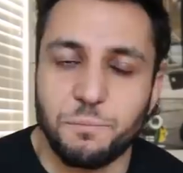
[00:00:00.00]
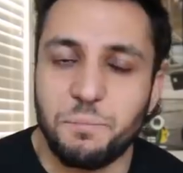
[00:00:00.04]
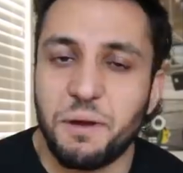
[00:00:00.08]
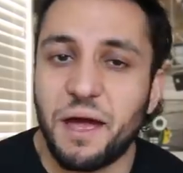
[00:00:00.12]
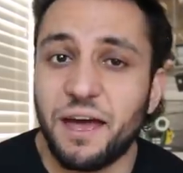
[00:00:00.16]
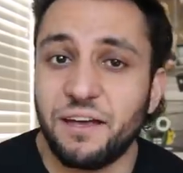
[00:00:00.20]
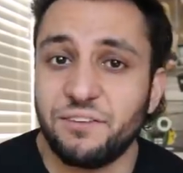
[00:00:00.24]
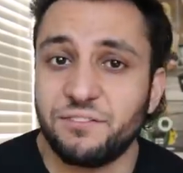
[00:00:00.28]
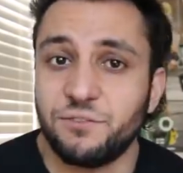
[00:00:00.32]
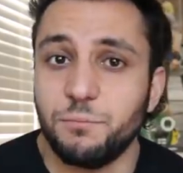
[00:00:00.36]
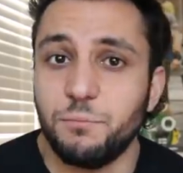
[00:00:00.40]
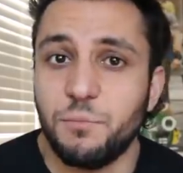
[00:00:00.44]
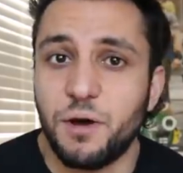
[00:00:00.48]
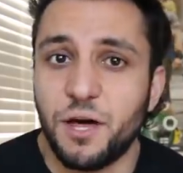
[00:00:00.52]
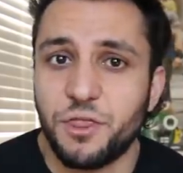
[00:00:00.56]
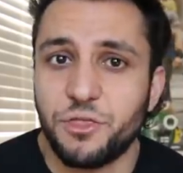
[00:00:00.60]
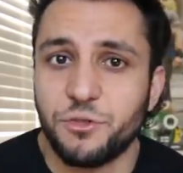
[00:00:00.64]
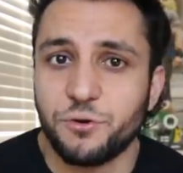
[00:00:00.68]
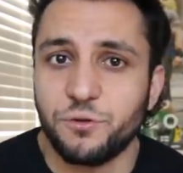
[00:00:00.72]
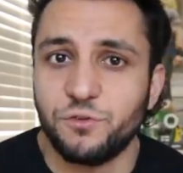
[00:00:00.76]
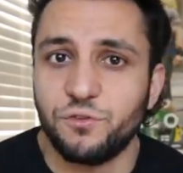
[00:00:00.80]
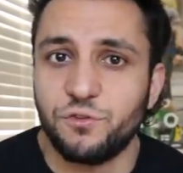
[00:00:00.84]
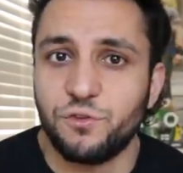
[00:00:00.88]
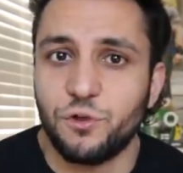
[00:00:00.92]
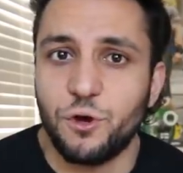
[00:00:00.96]
the past
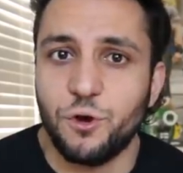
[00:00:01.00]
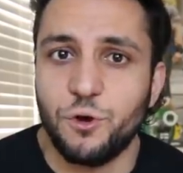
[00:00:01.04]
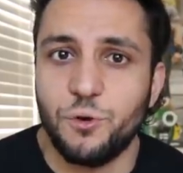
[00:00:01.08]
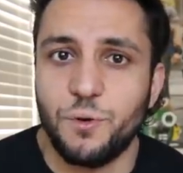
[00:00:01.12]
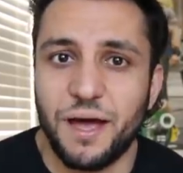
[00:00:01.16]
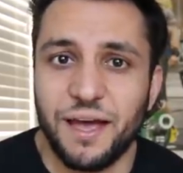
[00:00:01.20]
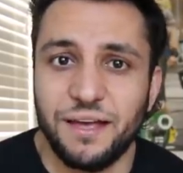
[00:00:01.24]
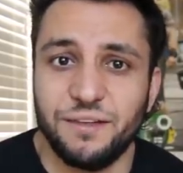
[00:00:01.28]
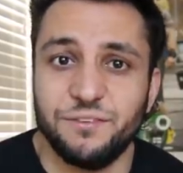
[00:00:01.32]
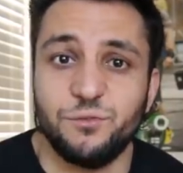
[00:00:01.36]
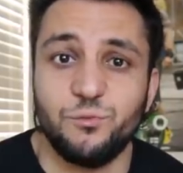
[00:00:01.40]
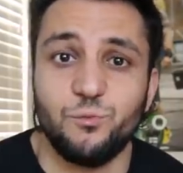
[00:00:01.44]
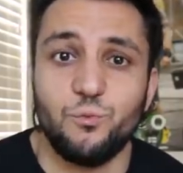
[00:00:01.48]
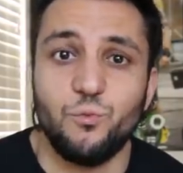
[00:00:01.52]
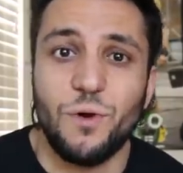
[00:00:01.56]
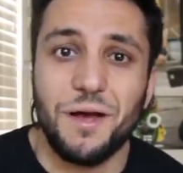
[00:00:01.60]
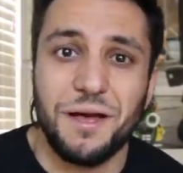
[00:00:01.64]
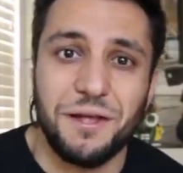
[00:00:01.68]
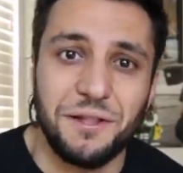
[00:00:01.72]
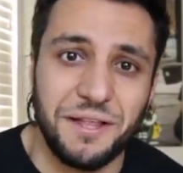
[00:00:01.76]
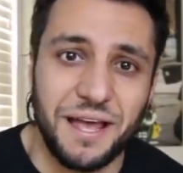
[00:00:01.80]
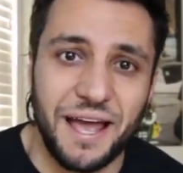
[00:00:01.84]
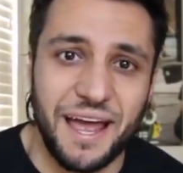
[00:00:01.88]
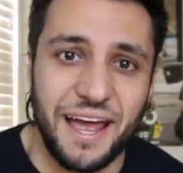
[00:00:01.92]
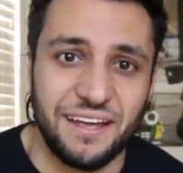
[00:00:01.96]
month or so, as
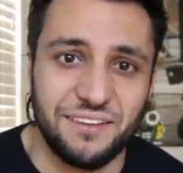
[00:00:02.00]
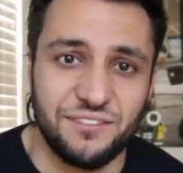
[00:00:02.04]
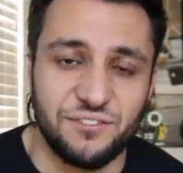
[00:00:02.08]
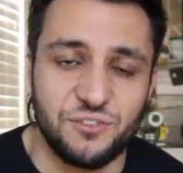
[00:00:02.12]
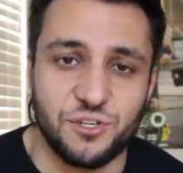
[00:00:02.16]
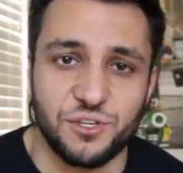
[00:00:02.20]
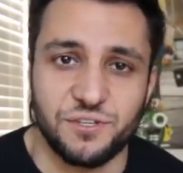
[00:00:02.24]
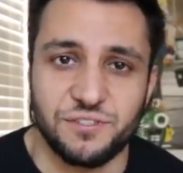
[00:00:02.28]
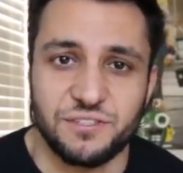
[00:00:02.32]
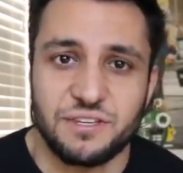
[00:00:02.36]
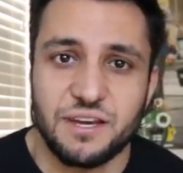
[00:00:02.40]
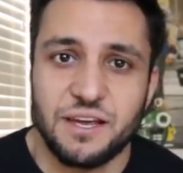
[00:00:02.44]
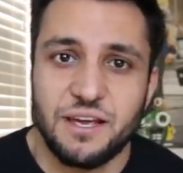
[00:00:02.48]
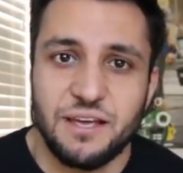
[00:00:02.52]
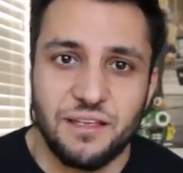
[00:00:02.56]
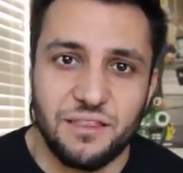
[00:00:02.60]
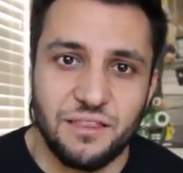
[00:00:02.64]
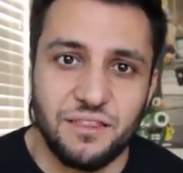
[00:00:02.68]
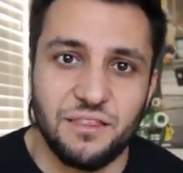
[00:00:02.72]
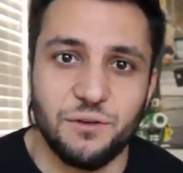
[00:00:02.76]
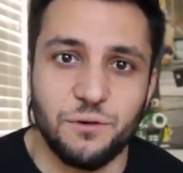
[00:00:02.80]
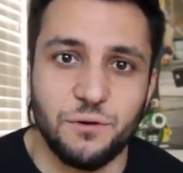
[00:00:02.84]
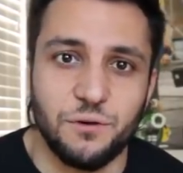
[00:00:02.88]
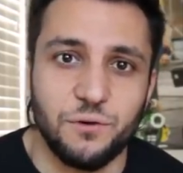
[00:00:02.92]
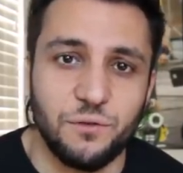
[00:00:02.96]
well as just
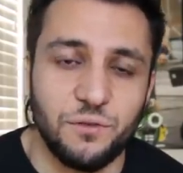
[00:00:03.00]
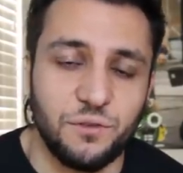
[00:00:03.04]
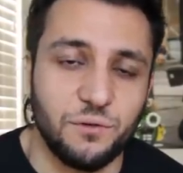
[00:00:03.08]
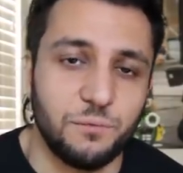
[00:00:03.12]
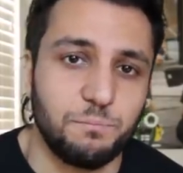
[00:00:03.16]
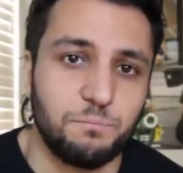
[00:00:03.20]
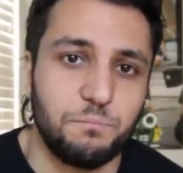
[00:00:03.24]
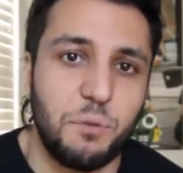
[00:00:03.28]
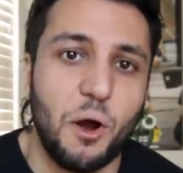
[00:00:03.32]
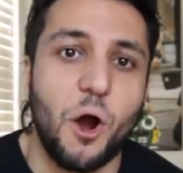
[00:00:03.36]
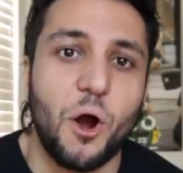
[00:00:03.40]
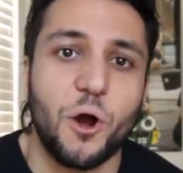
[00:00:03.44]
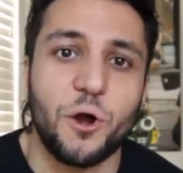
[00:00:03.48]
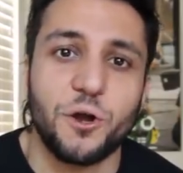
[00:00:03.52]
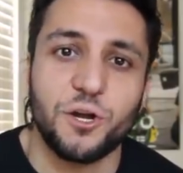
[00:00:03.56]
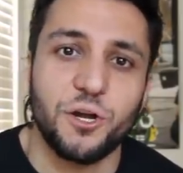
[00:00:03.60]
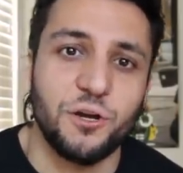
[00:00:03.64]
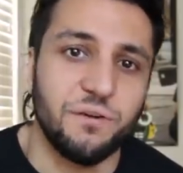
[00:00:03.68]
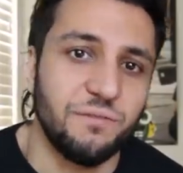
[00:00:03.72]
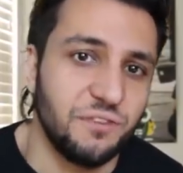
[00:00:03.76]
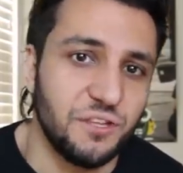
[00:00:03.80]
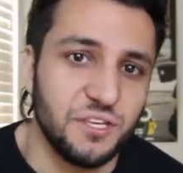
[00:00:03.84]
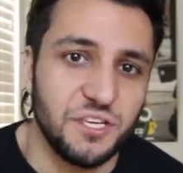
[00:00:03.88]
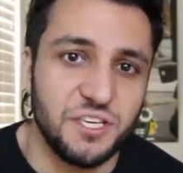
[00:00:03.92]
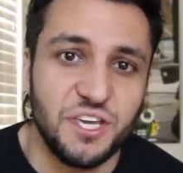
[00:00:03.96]
the the
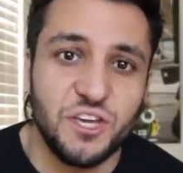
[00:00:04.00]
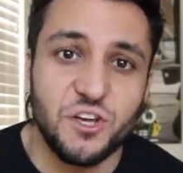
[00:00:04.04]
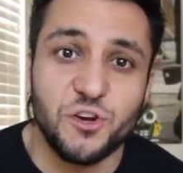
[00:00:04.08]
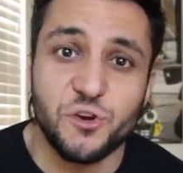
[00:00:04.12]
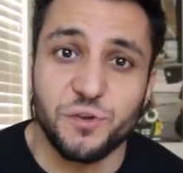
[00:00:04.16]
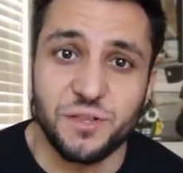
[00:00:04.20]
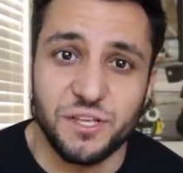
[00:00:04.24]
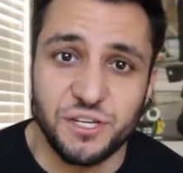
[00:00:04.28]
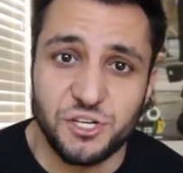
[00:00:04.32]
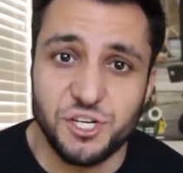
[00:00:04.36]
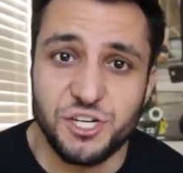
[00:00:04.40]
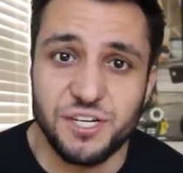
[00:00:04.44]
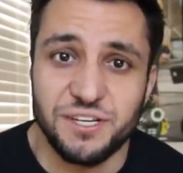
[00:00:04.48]
part of the year that